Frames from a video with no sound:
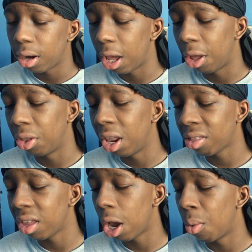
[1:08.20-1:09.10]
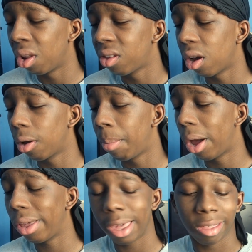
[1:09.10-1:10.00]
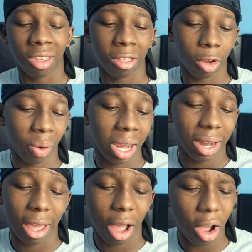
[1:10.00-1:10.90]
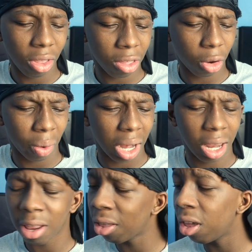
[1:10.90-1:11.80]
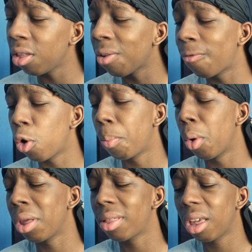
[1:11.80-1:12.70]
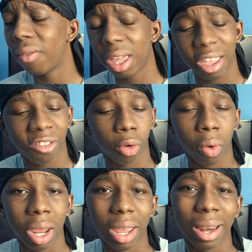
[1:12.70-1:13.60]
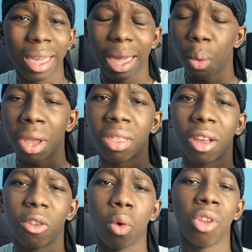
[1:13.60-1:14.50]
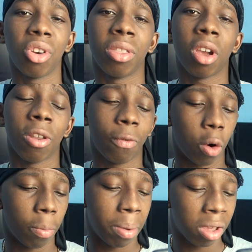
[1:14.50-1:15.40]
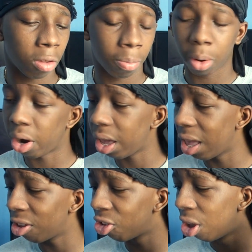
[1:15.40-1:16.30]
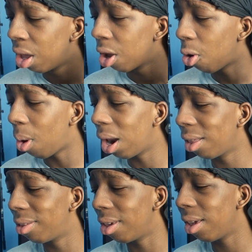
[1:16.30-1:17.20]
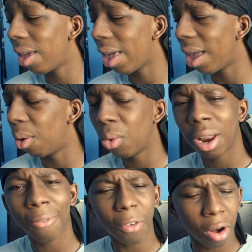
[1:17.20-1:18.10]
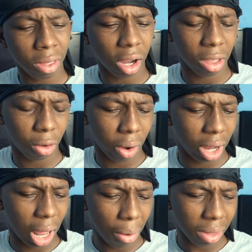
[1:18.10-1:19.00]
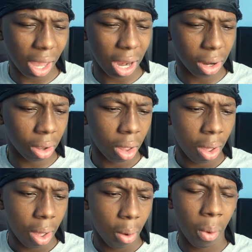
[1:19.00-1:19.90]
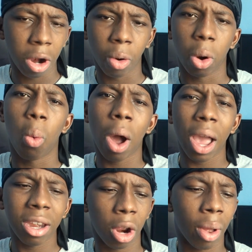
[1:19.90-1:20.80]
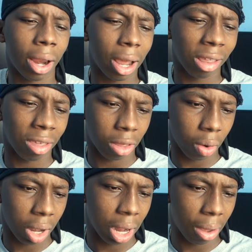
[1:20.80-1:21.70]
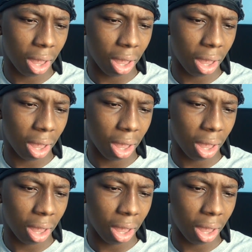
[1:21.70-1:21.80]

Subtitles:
Now, the next thing I want to talk about is the screen. Now, on the screen, it is a 4.7-inch screen with 234 pixels per inch quality. And when I first saw the screen, I was kind of wondering, why don't I like the screen?